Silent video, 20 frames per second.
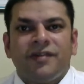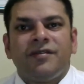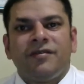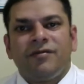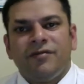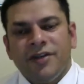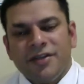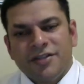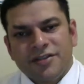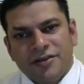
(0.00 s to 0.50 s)

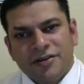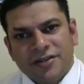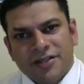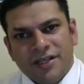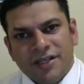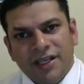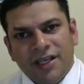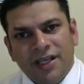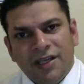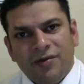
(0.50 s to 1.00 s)

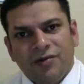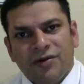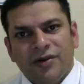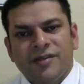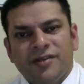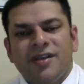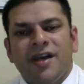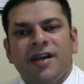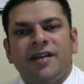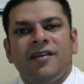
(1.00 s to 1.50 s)
Researching
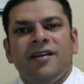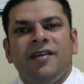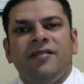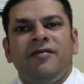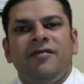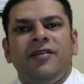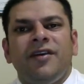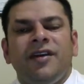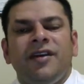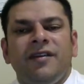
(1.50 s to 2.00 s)
keywords, how do they
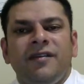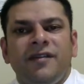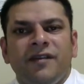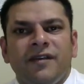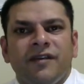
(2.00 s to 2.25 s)
fit into